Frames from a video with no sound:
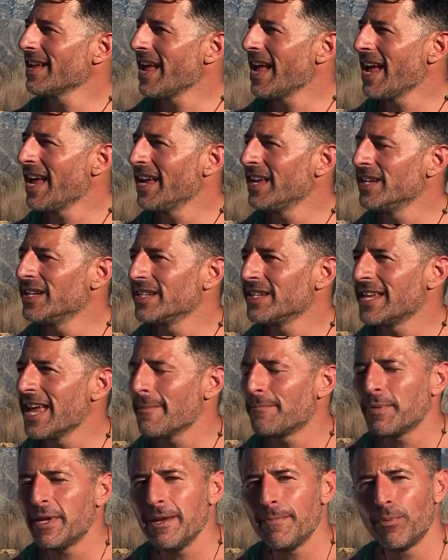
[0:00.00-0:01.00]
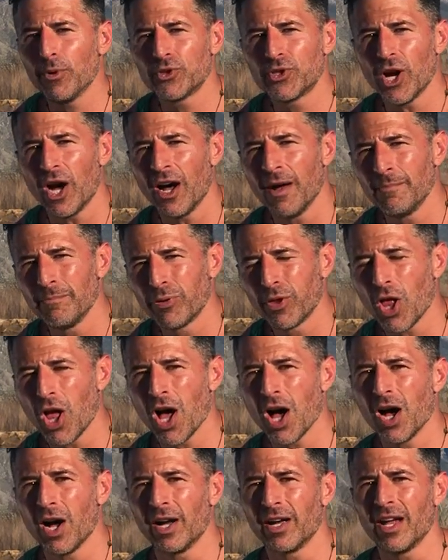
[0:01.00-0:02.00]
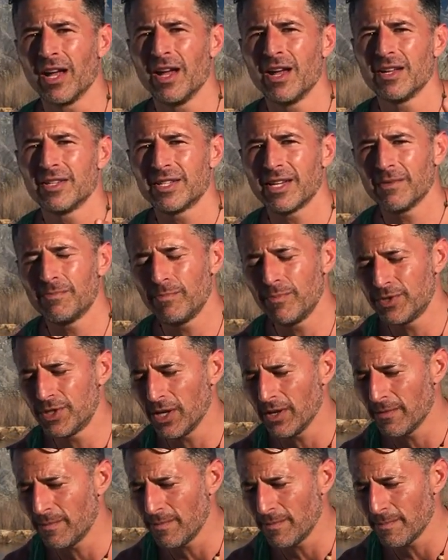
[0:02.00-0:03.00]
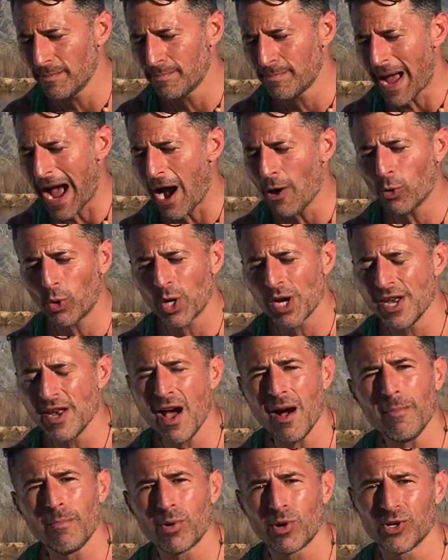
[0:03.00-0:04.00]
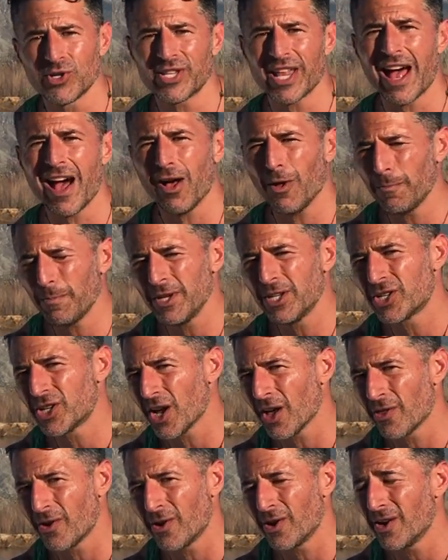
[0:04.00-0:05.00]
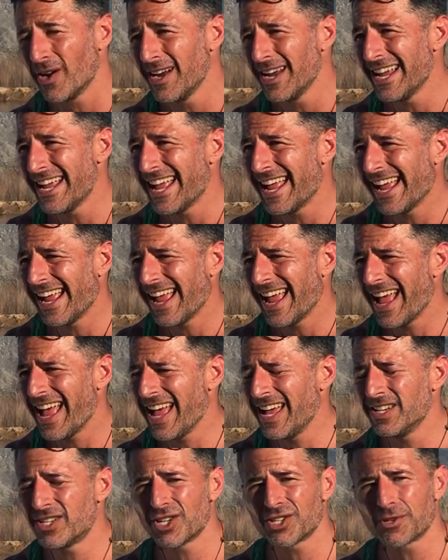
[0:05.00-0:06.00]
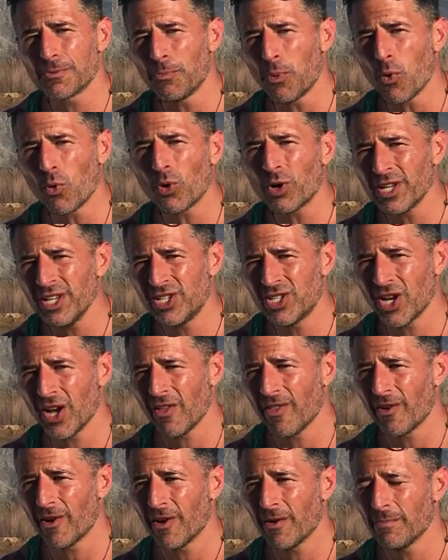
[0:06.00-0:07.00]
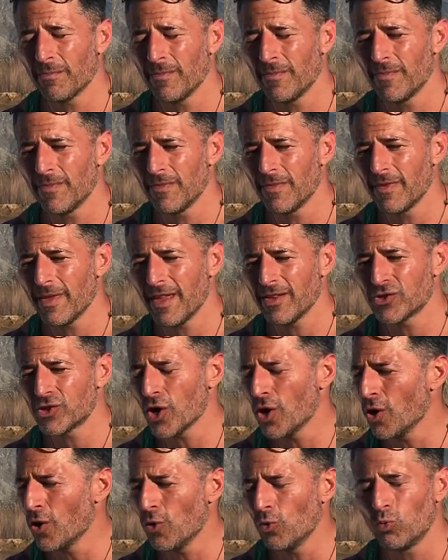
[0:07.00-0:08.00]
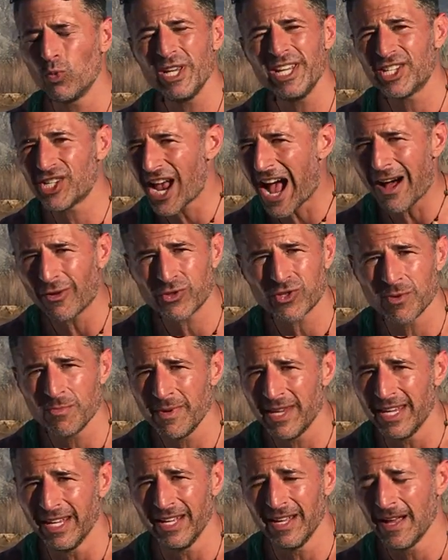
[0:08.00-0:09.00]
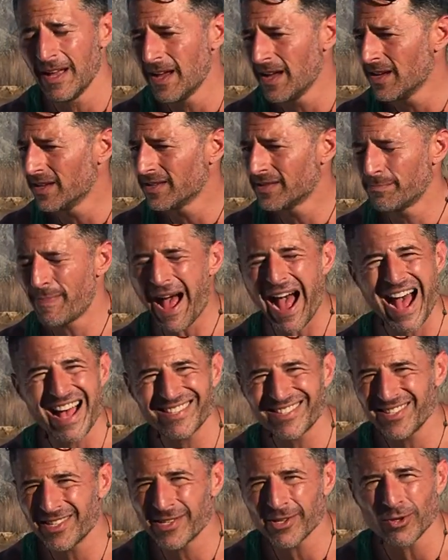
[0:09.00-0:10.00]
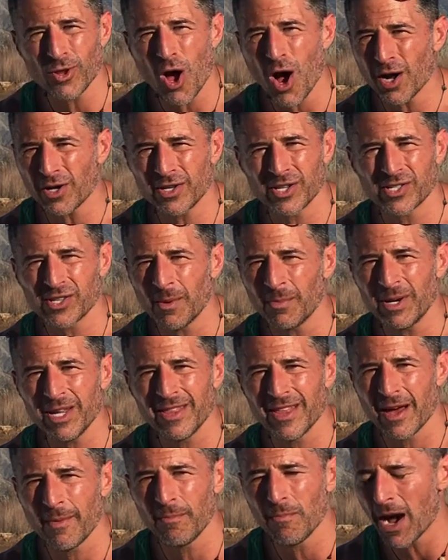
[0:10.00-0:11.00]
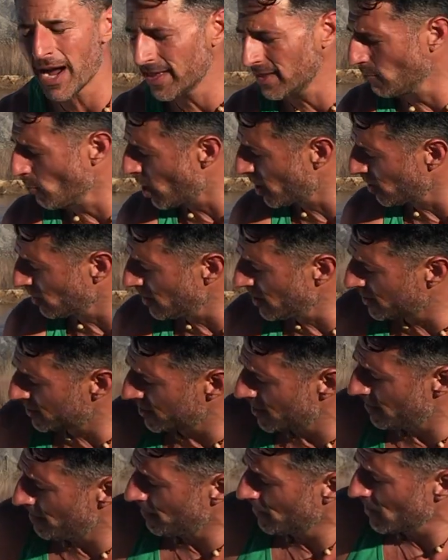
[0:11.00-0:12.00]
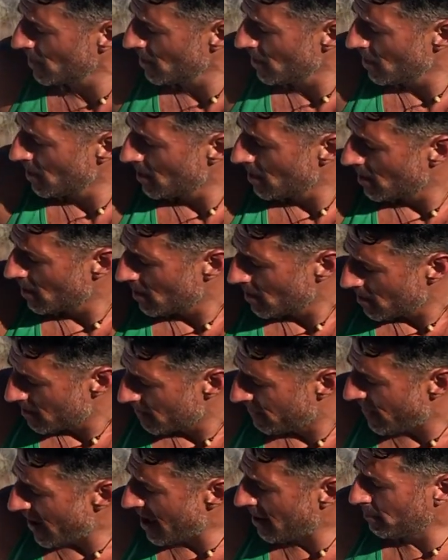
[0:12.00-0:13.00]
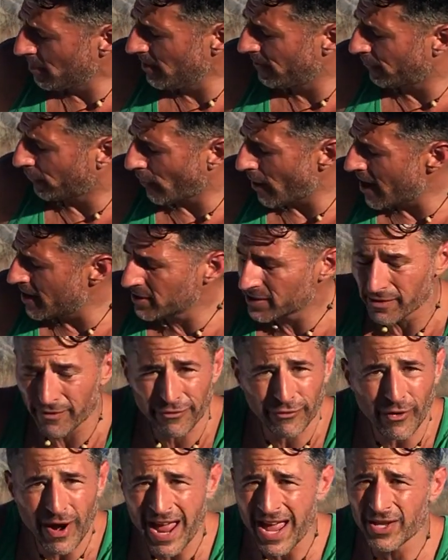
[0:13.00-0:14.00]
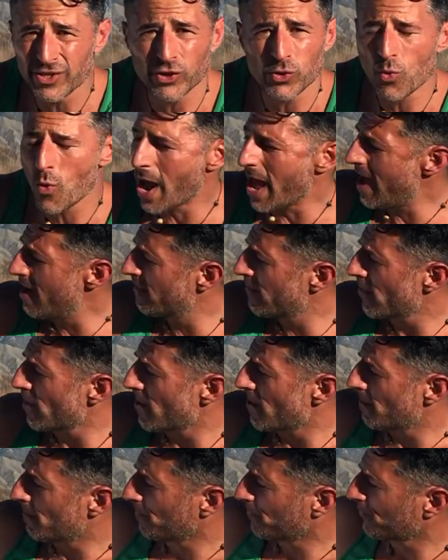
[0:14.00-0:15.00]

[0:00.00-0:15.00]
and get people to unplug, to power in numbers, to help each other, and to support each other. So reach out to me, pass this along to somebody that might want to listen. Family, friends of friends, whoever.